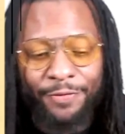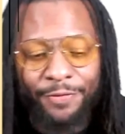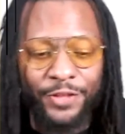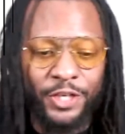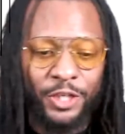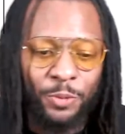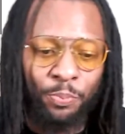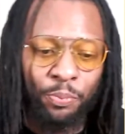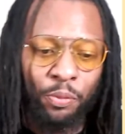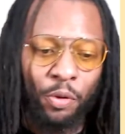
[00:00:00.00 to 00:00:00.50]

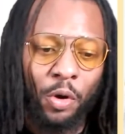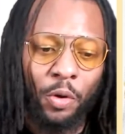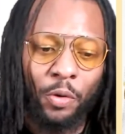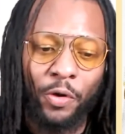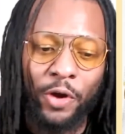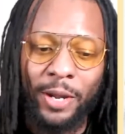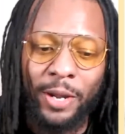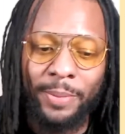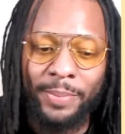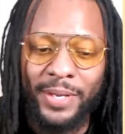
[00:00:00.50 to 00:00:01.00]
this
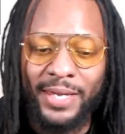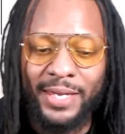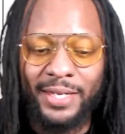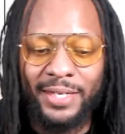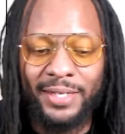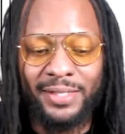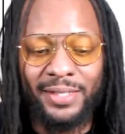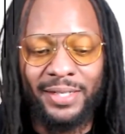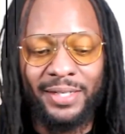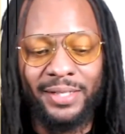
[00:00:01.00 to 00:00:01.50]
program
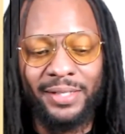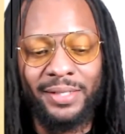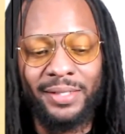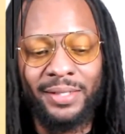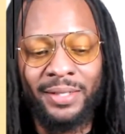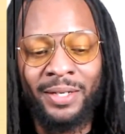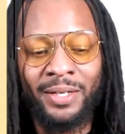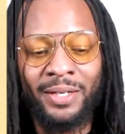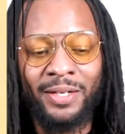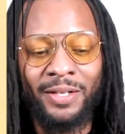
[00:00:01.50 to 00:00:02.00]
is
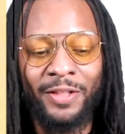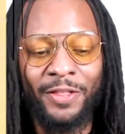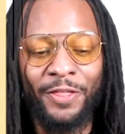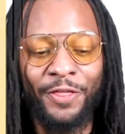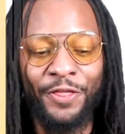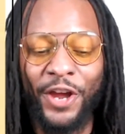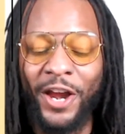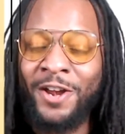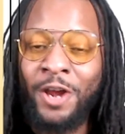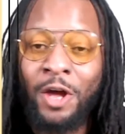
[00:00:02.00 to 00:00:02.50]

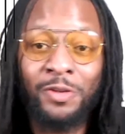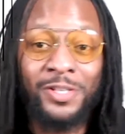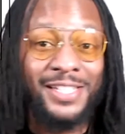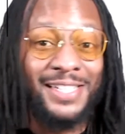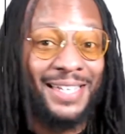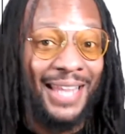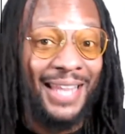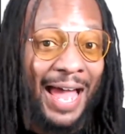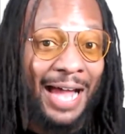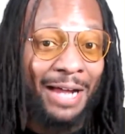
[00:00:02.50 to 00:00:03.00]
they're no
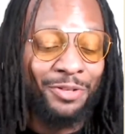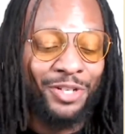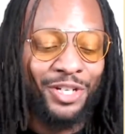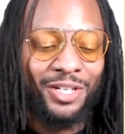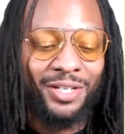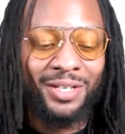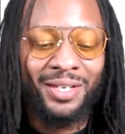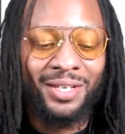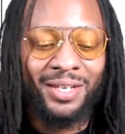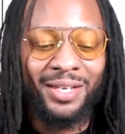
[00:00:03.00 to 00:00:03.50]
slouch.
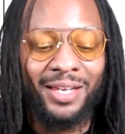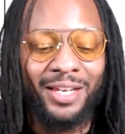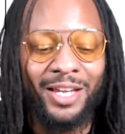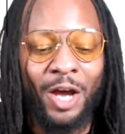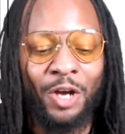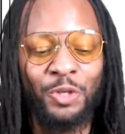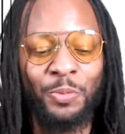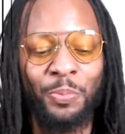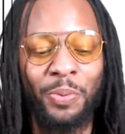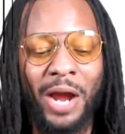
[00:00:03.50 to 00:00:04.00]

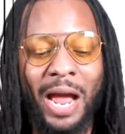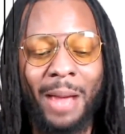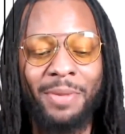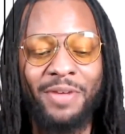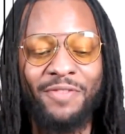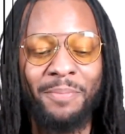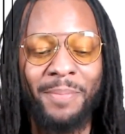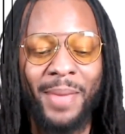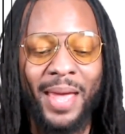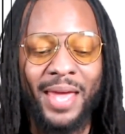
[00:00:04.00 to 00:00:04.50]
Coach Prime
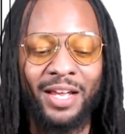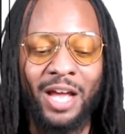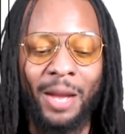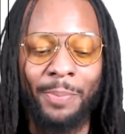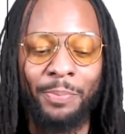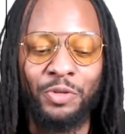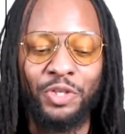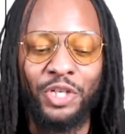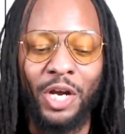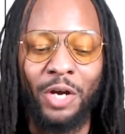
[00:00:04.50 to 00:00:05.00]
even made a
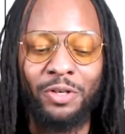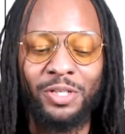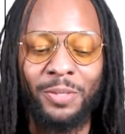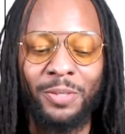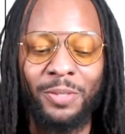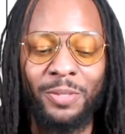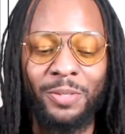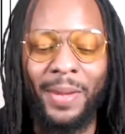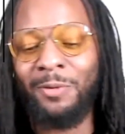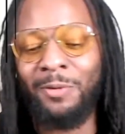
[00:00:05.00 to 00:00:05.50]
couple jokes
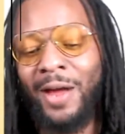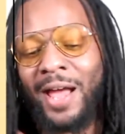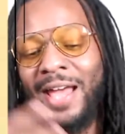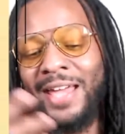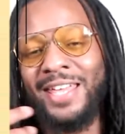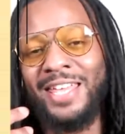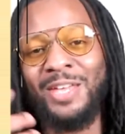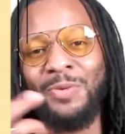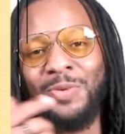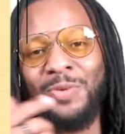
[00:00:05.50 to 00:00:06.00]
about it, right?
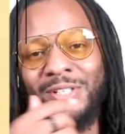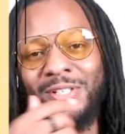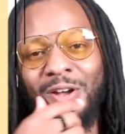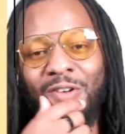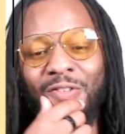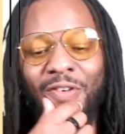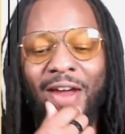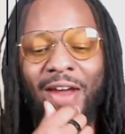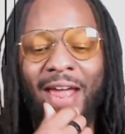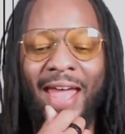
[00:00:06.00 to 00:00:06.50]
He was
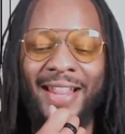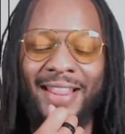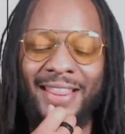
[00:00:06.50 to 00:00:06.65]
over at